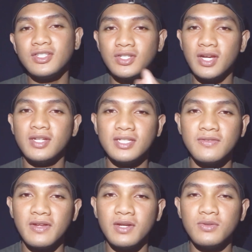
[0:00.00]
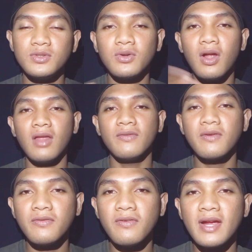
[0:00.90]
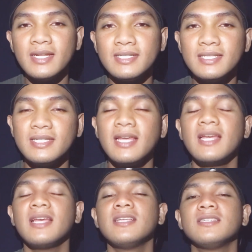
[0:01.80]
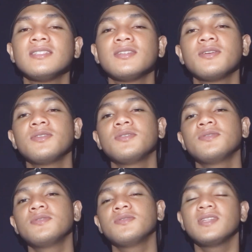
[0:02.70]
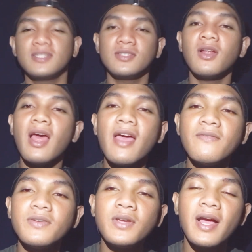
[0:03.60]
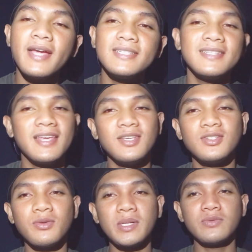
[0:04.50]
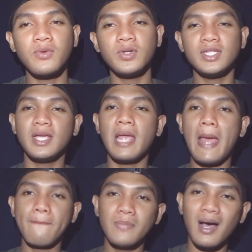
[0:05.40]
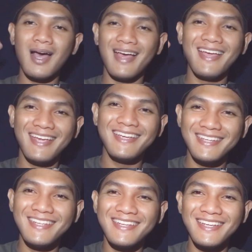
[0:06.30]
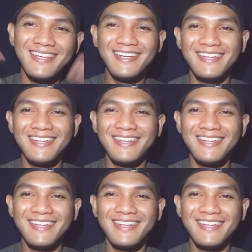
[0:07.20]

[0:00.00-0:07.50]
share this video to all of your friends. So that is all I have for you guys. Thank you so much for watching. Bye.